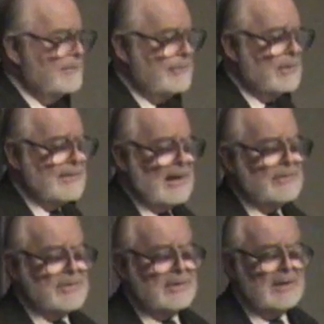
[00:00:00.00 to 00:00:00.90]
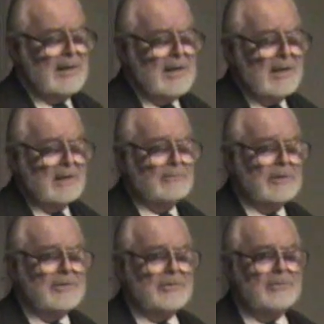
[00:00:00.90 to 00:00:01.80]
than 4,000.
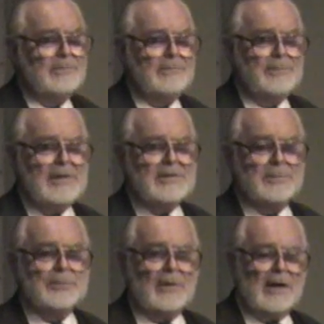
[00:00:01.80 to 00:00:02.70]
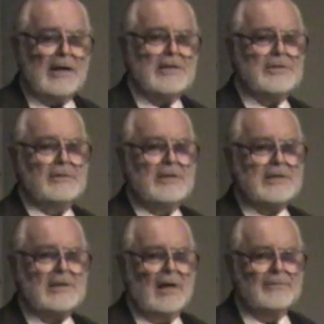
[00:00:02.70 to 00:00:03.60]
Wouldn't you be surprised to
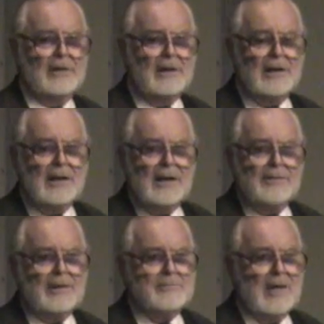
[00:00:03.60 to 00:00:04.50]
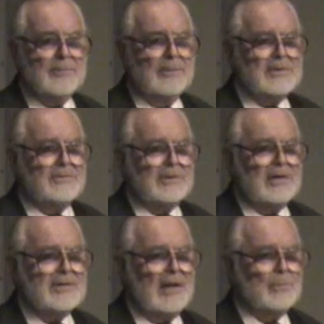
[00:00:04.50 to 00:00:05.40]
discover that members of
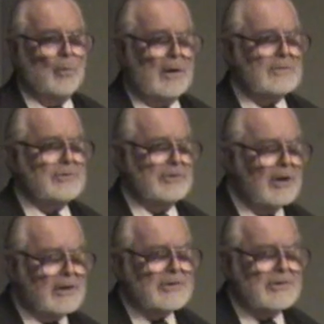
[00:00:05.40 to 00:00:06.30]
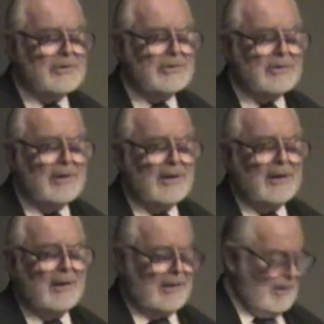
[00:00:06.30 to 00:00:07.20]
just that one church
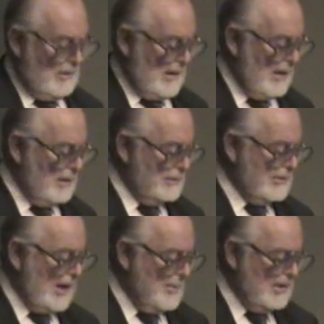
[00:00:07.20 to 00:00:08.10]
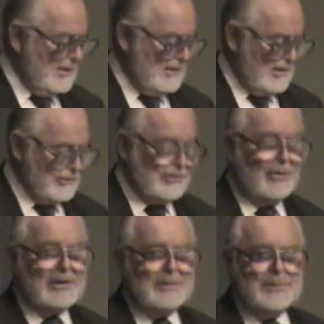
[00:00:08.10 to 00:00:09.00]
held dominant,
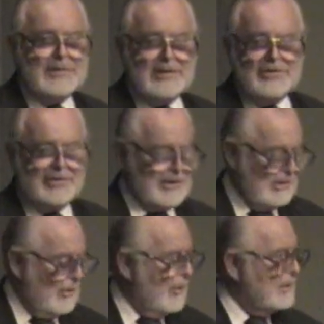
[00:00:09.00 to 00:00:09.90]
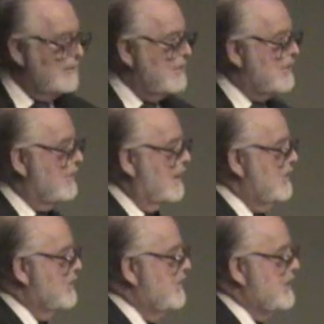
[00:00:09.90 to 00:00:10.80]
controlling positions in all of the
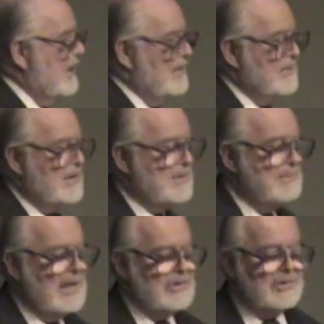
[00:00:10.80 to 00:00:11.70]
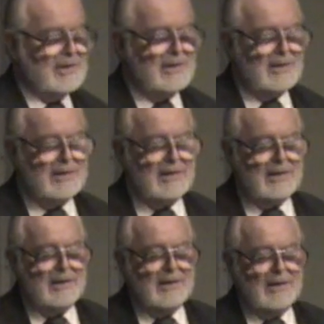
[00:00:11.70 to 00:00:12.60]
structures which I have just mentioned?
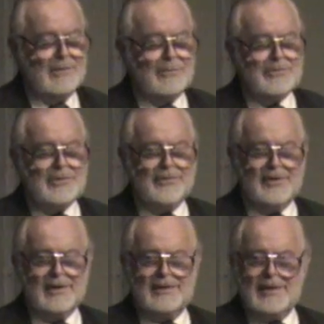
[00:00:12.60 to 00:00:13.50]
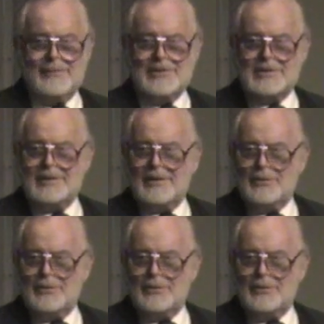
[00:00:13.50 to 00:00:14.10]
Wouldn't you think that was